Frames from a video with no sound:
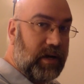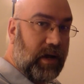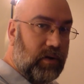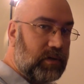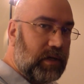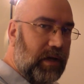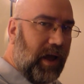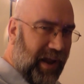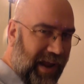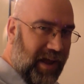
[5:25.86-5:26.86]
and out.
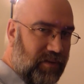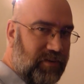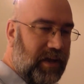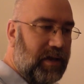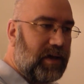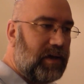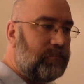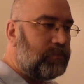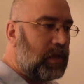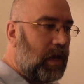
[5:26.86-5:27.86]
I have a, uh,
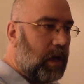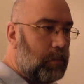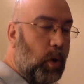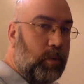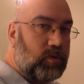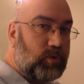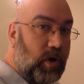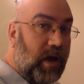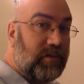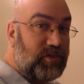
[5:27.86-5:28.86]
a mobile
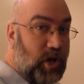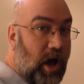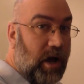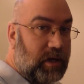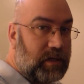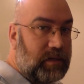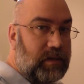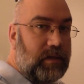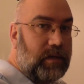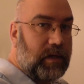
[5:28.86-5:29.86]
drive dock
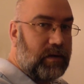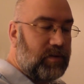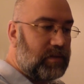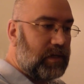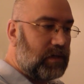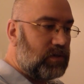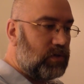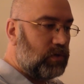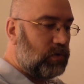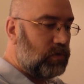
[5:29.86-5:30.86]
and everything
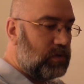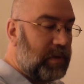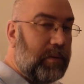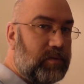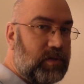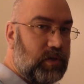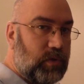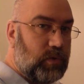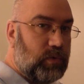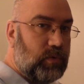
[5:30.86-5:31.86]
to, to be able
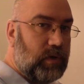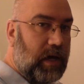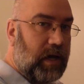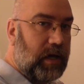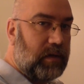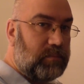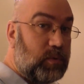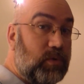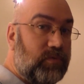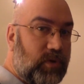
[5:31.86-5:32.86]
to uh,
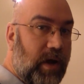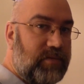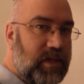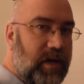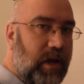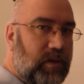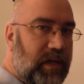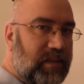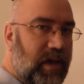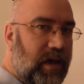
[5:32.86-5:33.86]
move drives in and out
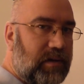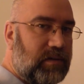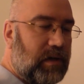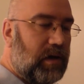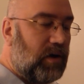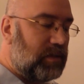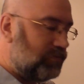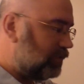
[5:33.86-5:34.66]
like that uh, on the